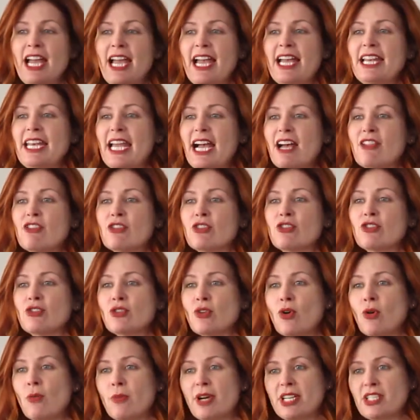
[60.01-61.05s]
And now there's
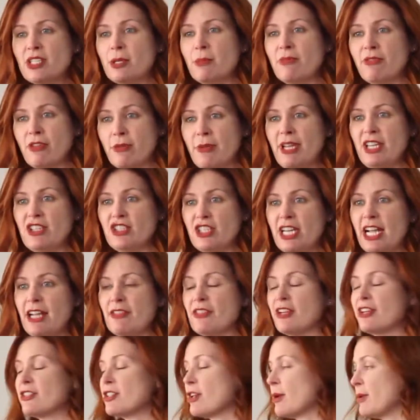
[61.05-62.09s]
so much information out
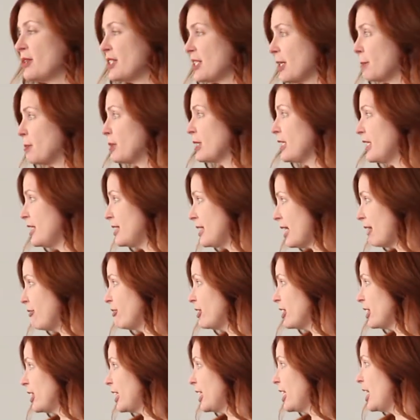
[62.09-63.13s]
there, so I would say please
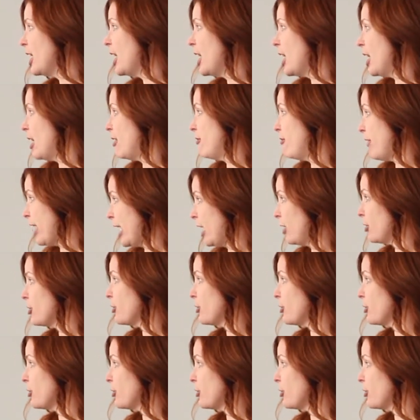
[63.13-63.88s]
definitely avail